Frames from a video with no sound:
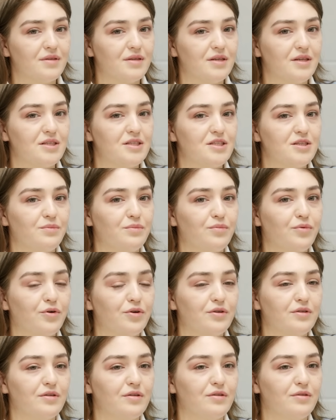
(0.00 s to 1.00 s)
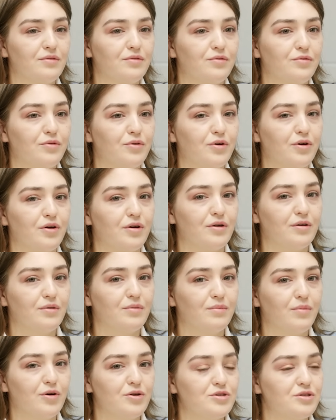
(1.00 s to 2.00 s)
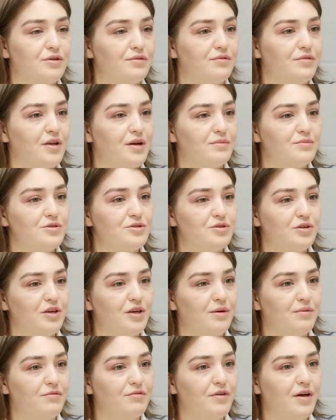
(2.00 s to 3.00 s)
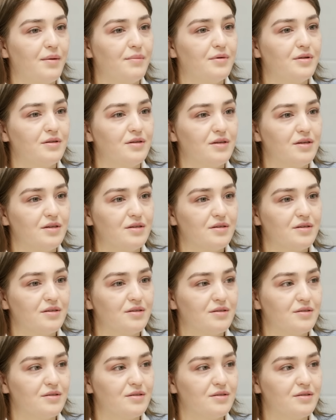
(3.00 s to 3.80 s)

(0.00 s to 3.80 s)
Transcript: it's important for both of them to keep family